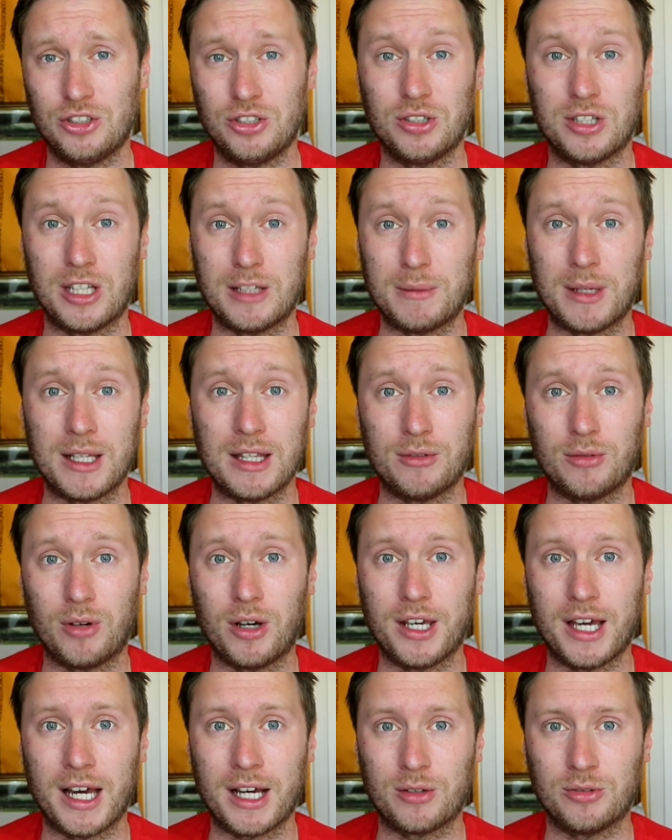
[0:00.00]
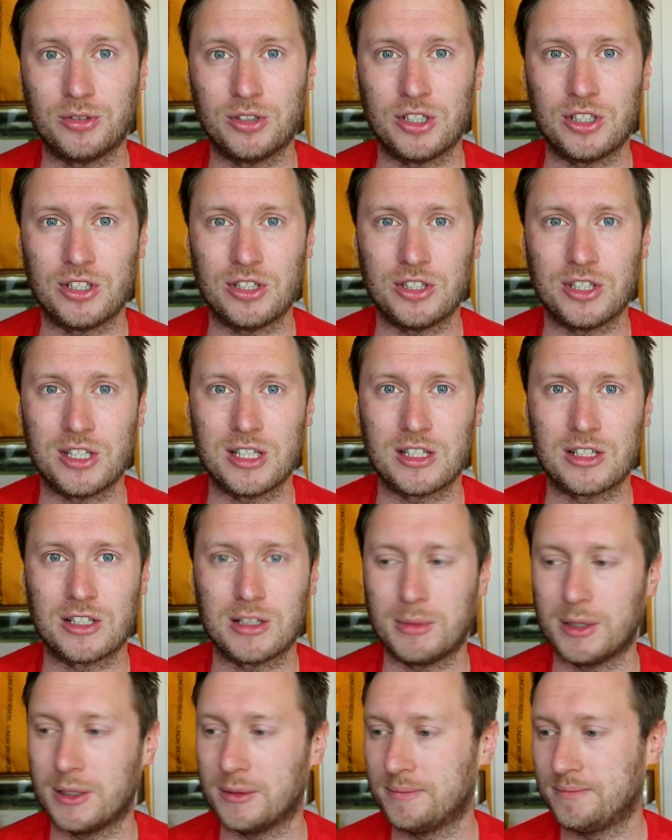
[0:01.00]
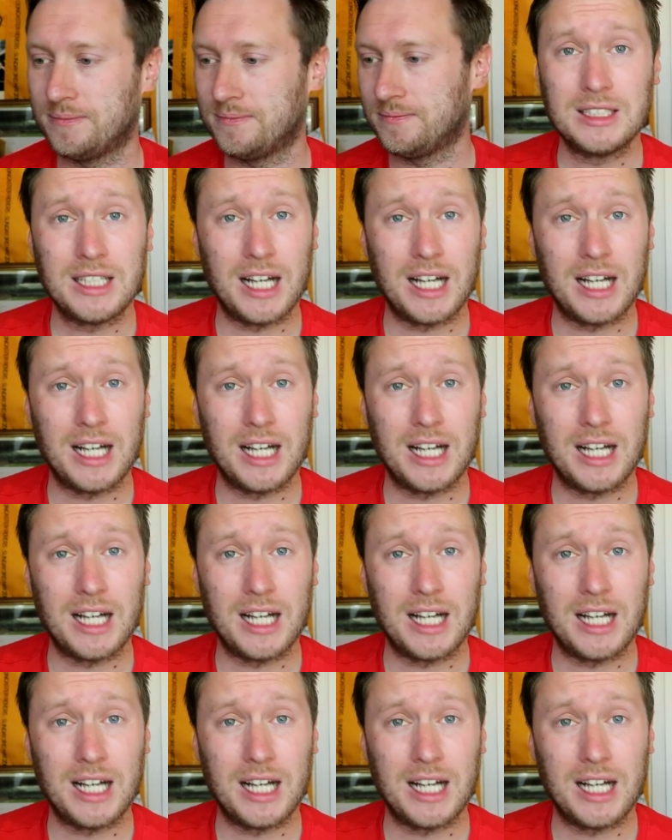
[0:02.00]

should they make the right acquisitions in the summer.